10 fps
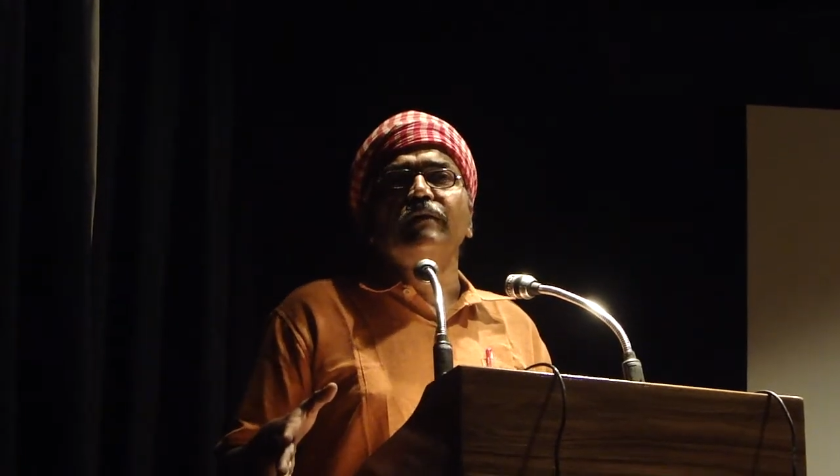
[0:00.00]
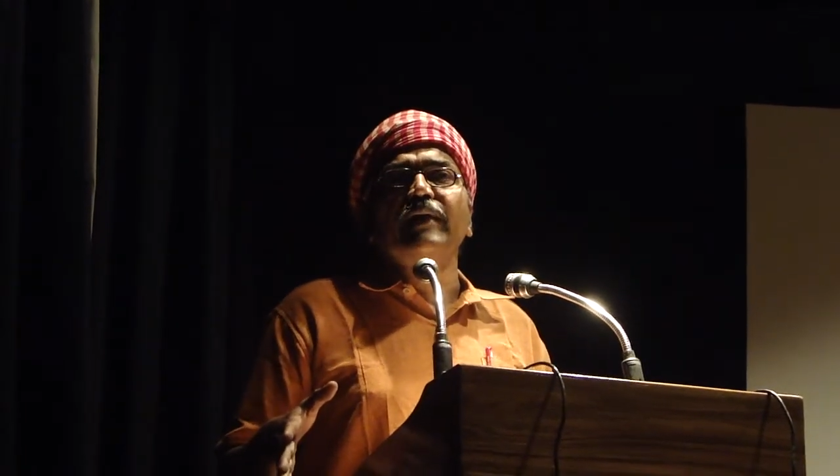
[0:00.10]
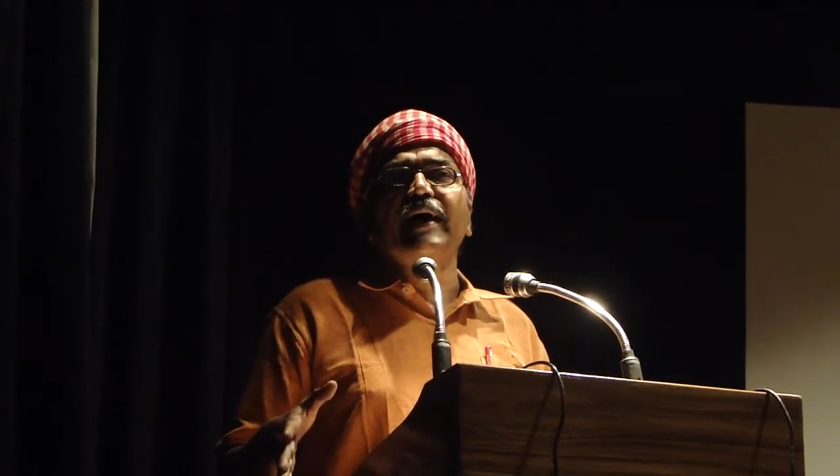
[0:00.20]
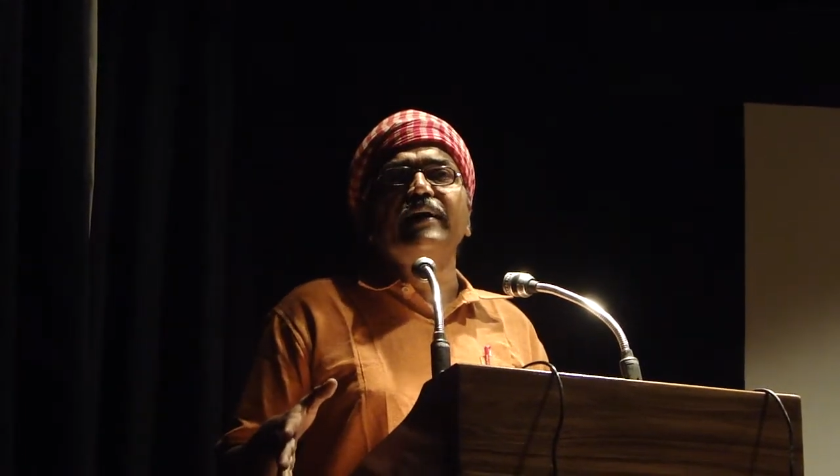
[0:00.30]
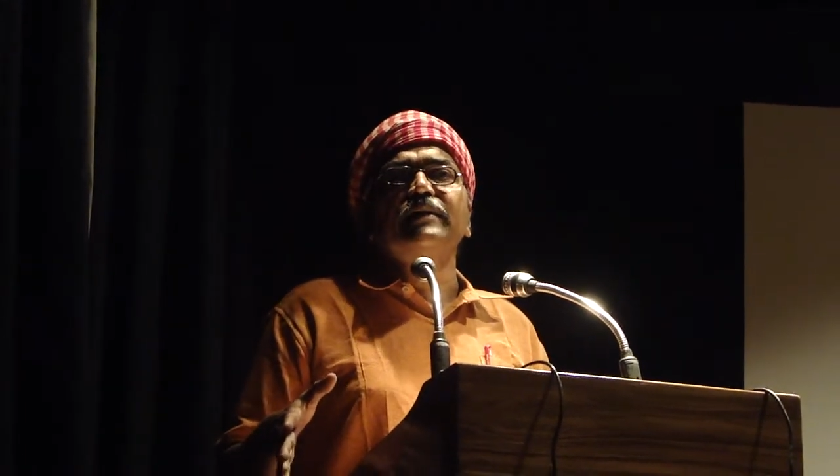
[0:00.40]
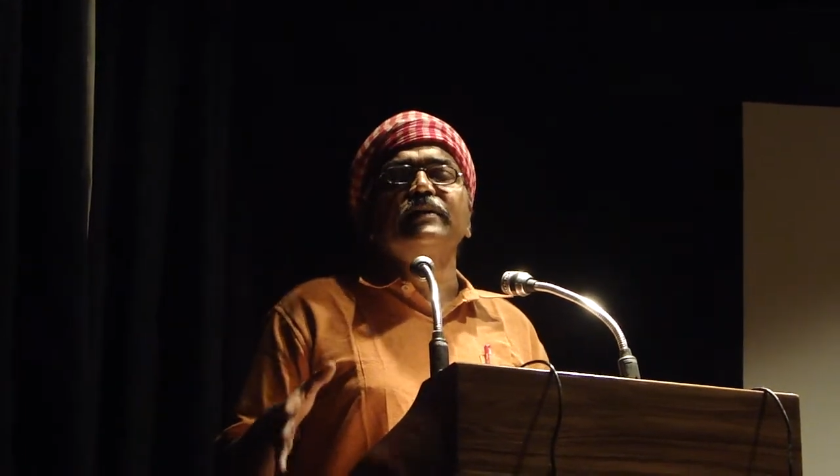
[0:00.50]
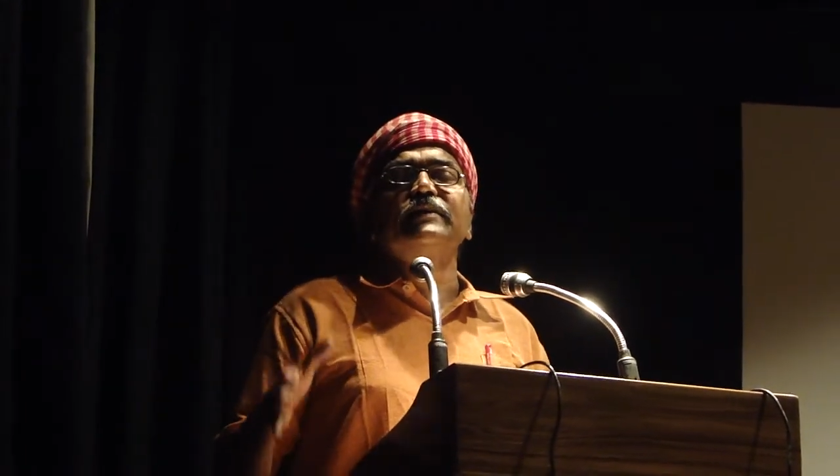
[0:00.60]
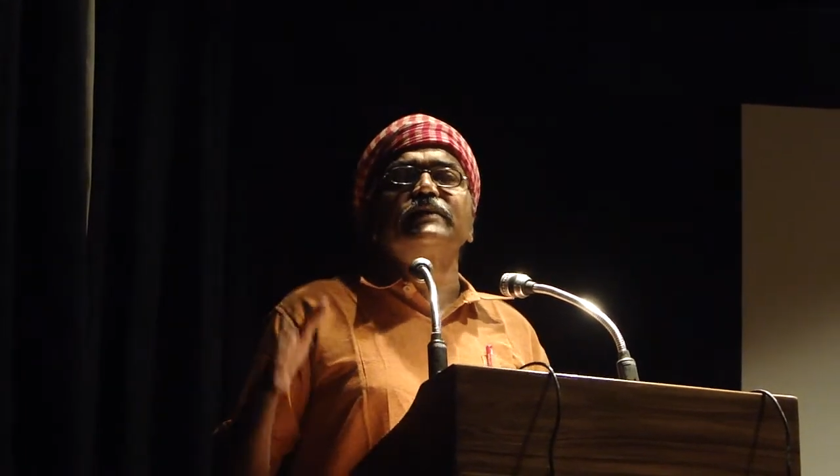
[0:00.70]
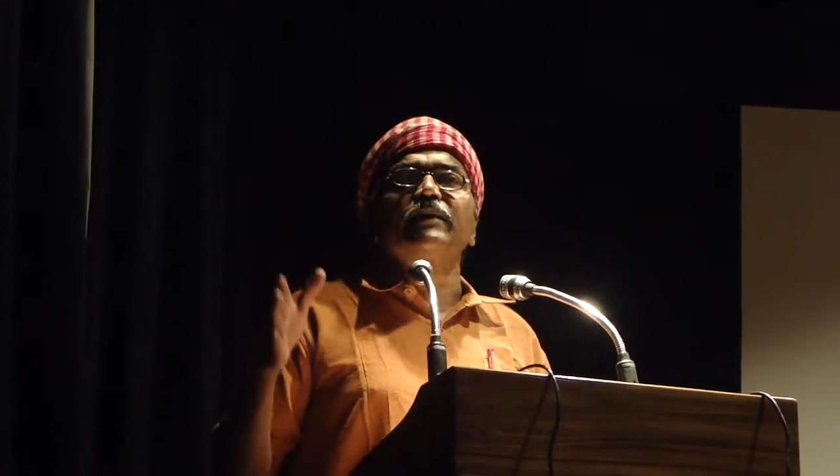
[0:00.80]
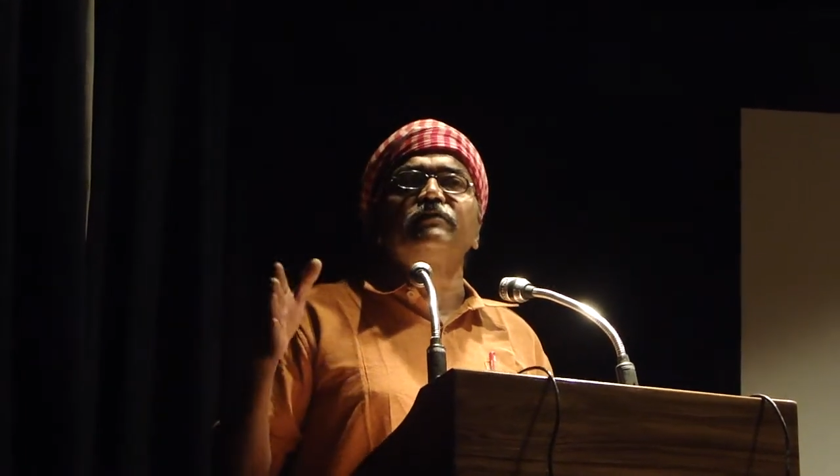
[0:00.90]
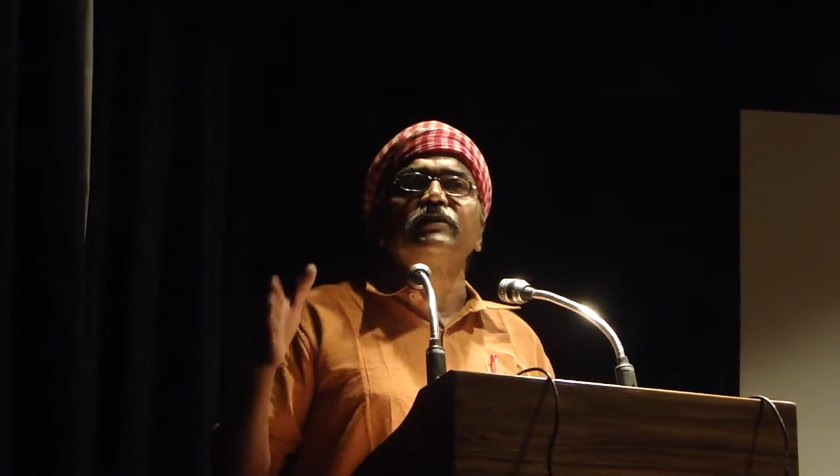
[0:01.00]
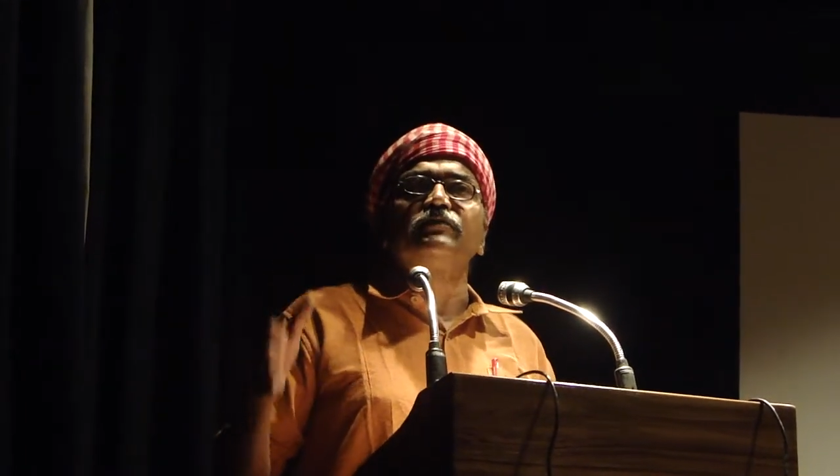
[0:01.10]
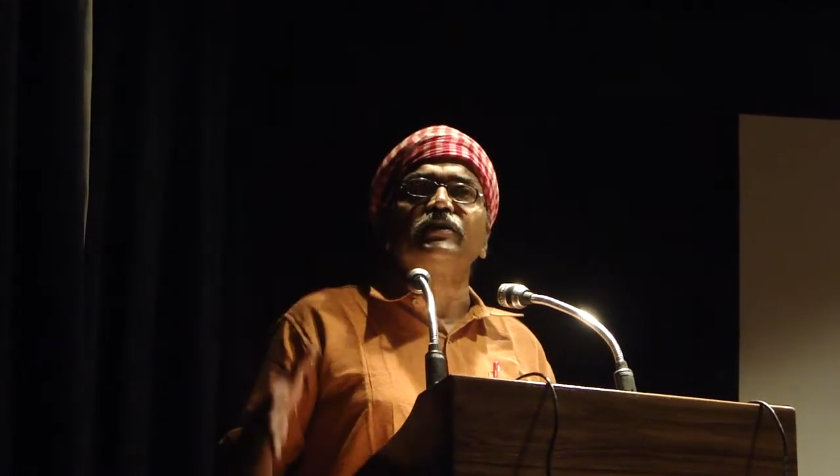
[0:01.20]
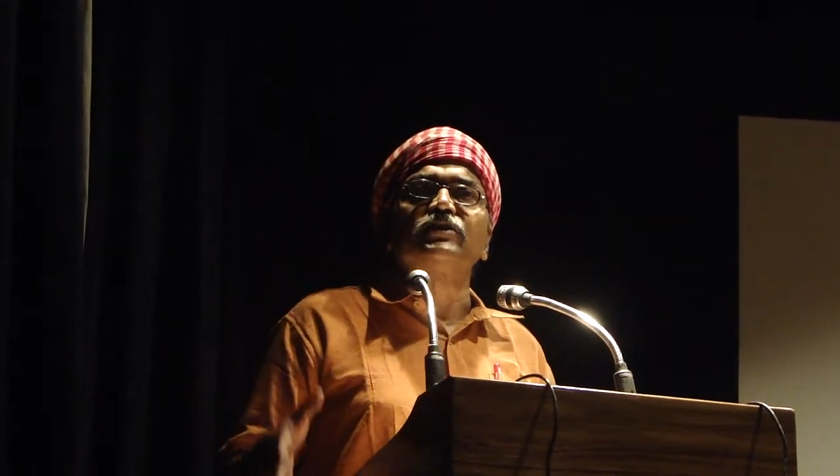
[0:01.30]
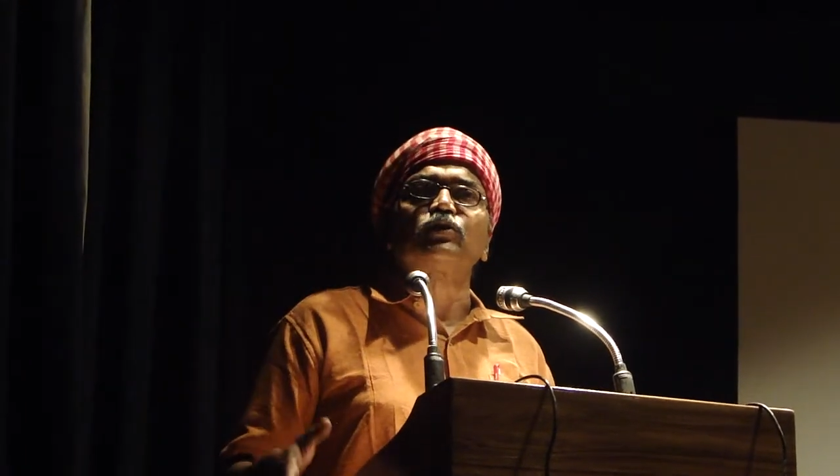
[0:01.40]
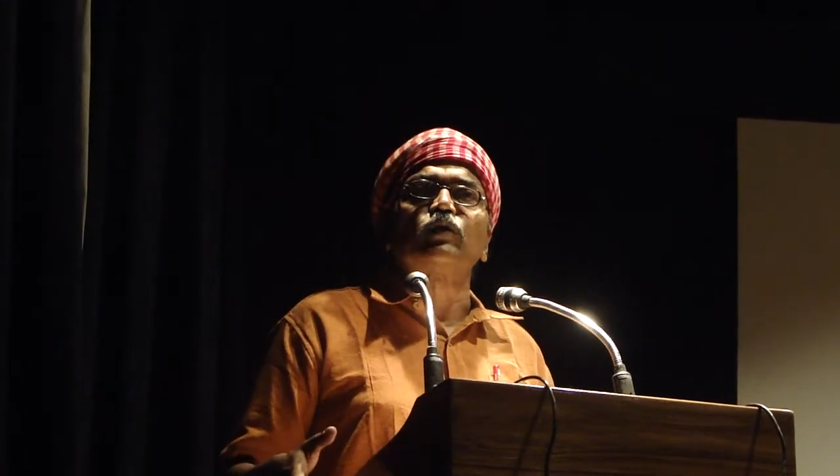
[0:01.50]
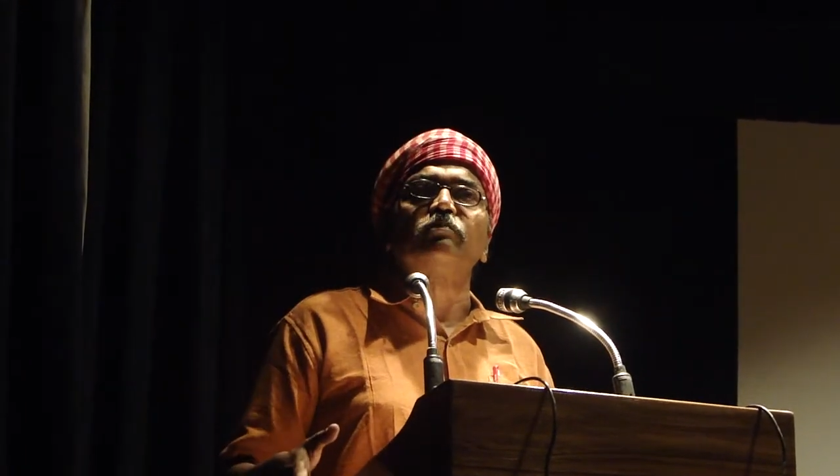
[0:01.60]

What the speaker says: that safety features were